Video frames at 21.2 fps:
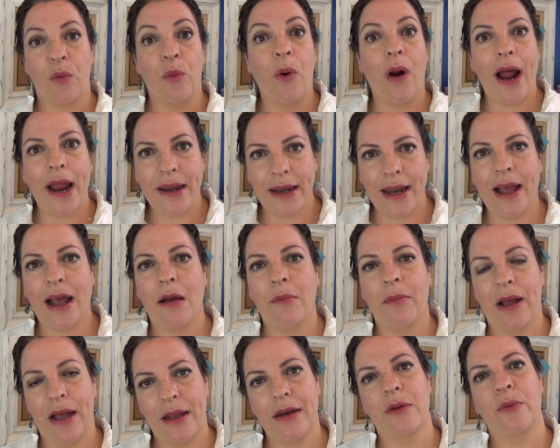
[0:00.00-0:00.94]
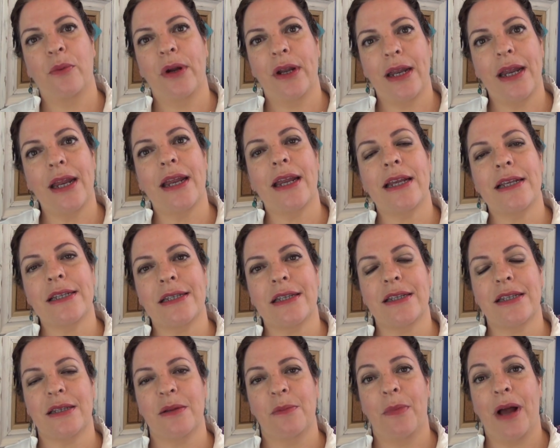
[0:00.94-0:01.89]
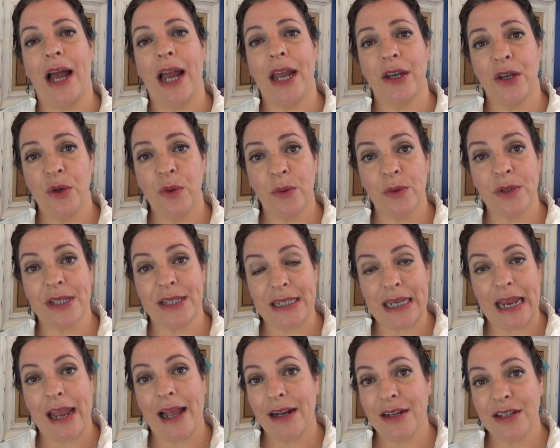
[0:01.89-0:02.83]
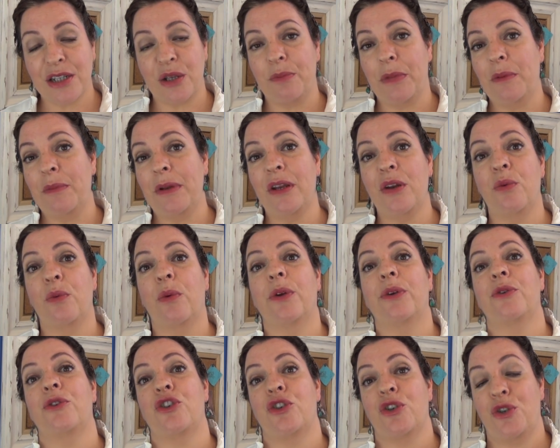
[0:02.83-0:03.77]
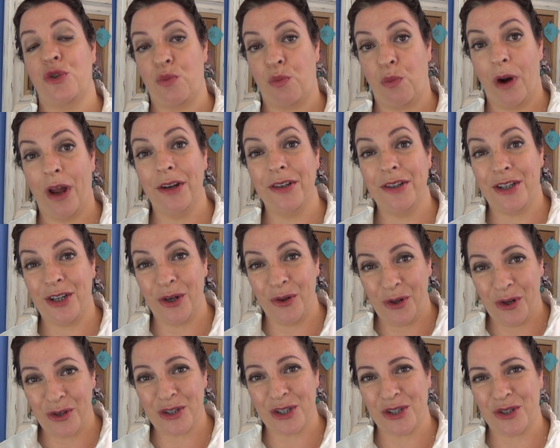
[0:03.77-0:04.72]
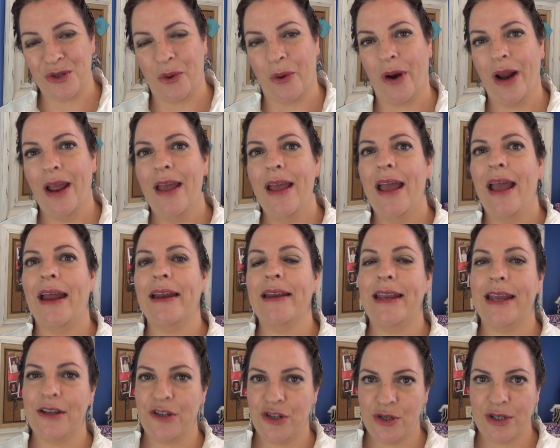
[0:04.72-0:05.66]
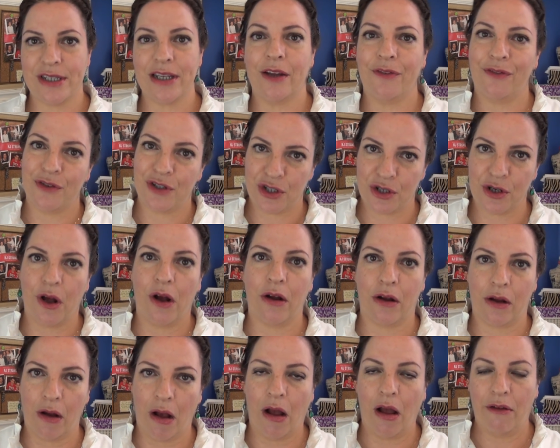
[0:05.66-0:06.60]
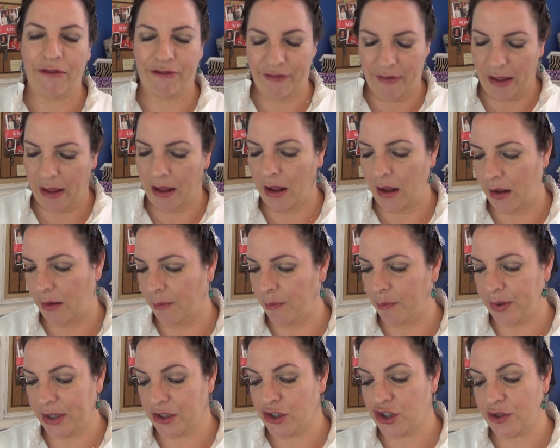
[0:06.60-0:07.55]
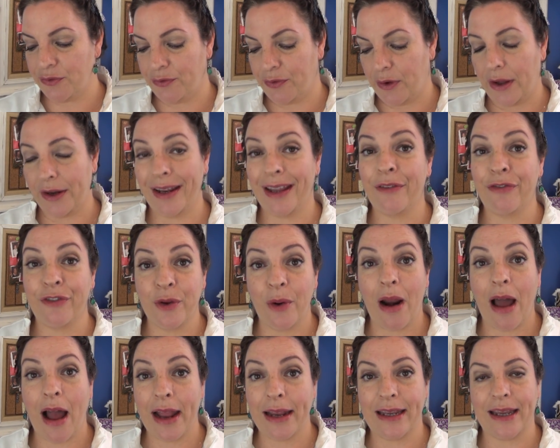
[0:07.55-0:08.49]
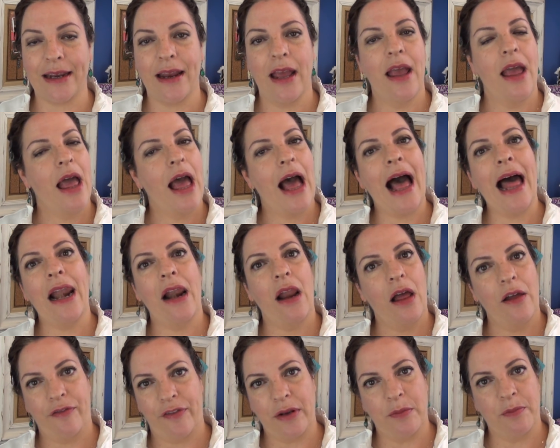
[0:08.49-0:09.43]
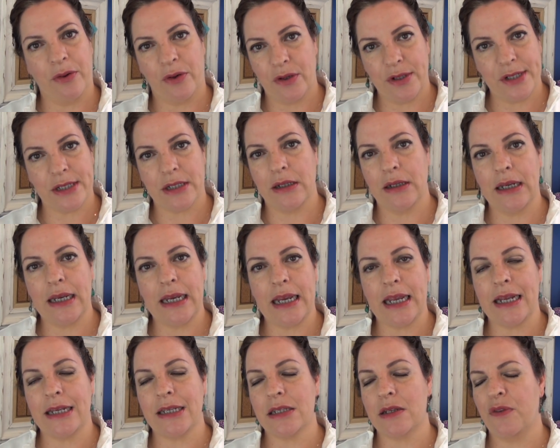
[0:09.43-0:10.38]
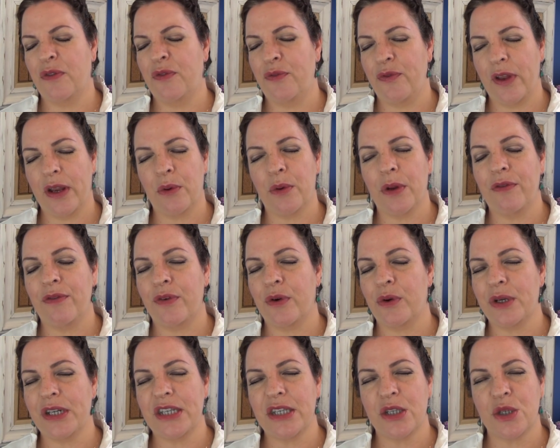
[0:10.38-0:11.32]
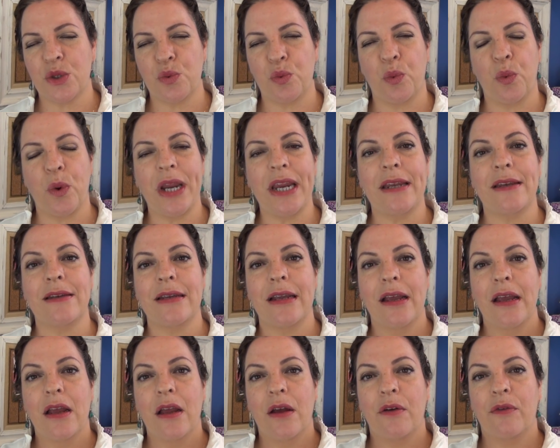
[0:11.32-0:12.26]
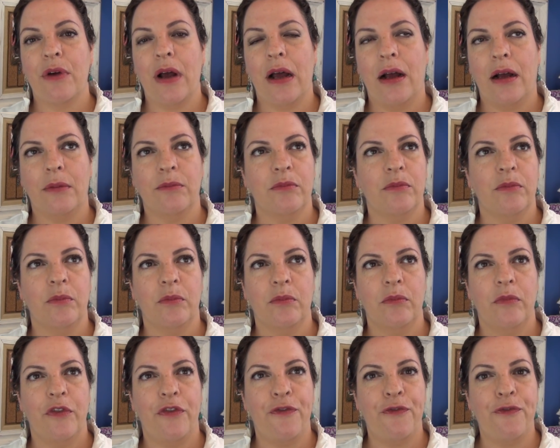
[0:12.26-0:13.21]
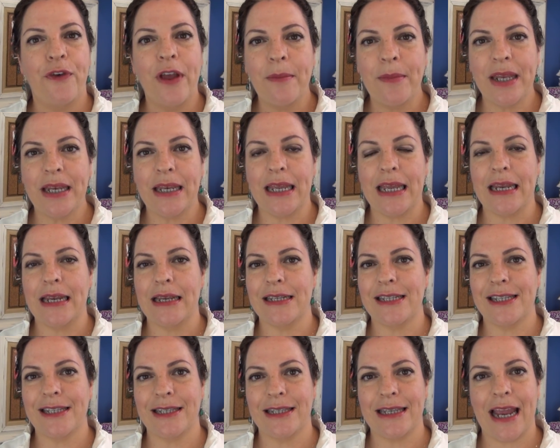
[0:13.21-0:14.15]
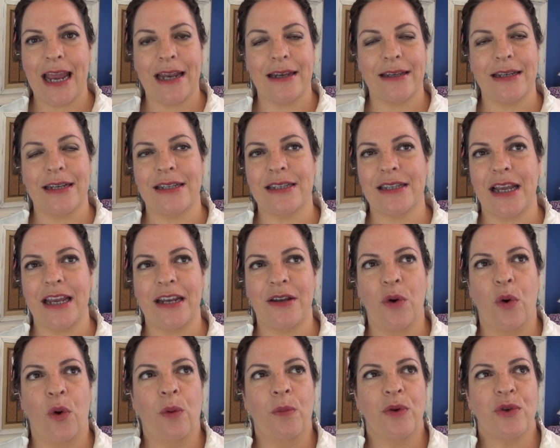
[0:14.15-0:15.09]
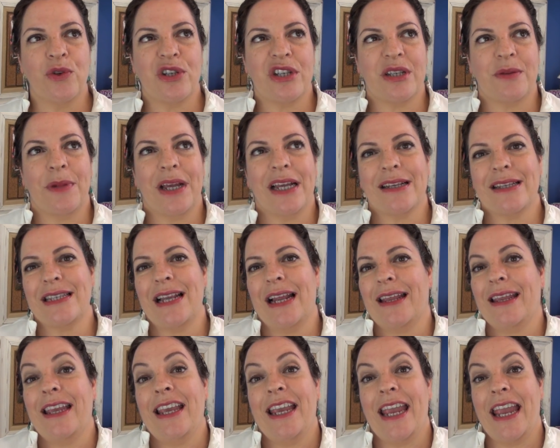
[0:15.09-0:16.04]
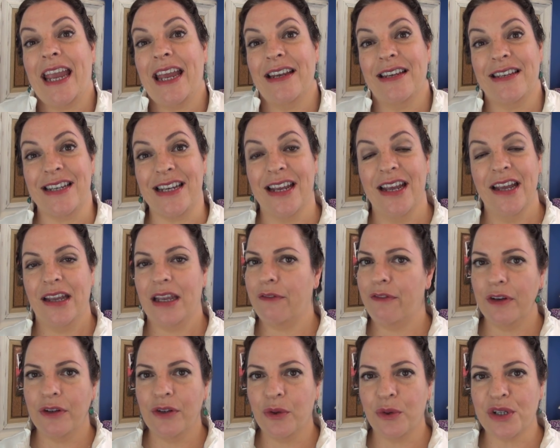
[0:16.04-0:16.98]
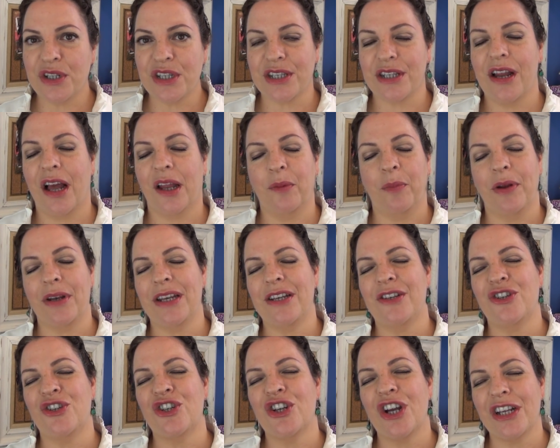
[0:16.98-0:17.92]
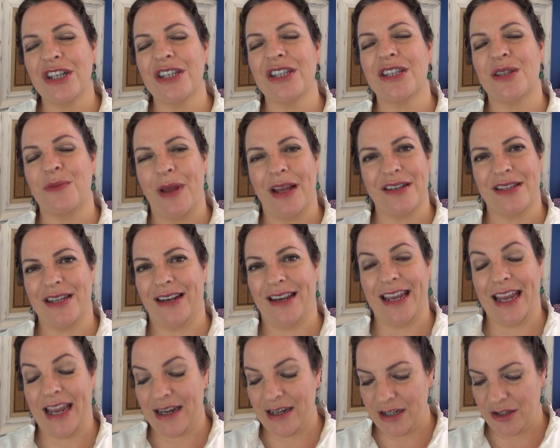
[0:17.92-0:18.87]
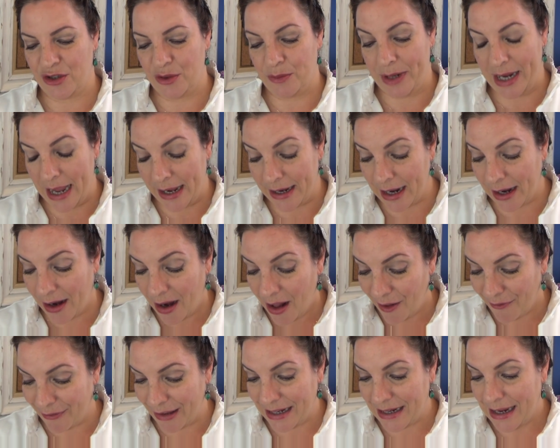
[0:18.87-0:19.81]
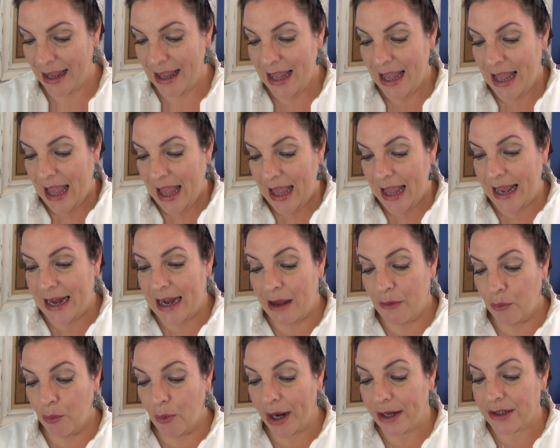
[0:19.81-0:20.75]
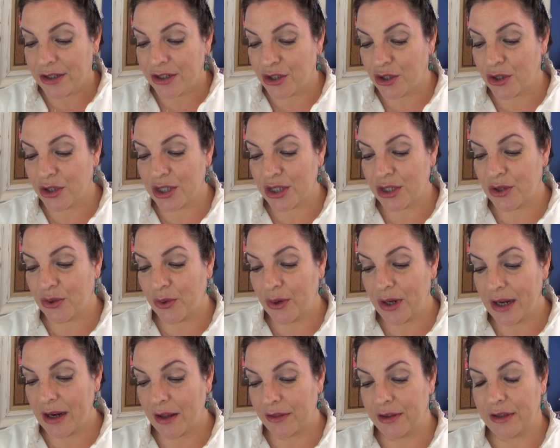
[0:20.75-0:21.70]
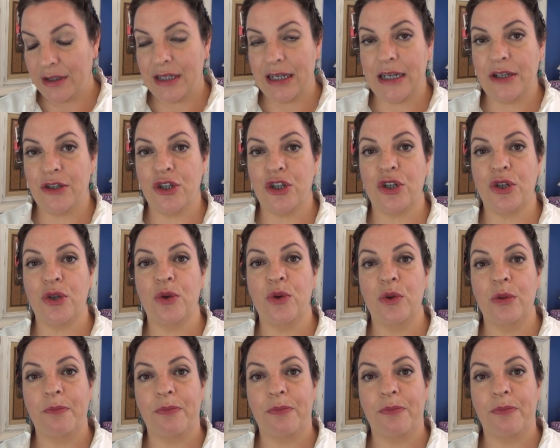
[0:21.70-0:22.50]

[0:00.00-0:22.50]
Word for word: right now, by the way, it's a semi-annual sale, so maybe you want to just run to the store and get yourself a stock of um, Pink Chiffon if you like it. I love it personally. It's a very, very sweet Um, feminine scent. It's it almost smells like candy, even though it's not, but it just smells like candy to me, and I love it. And I went to the store the other day to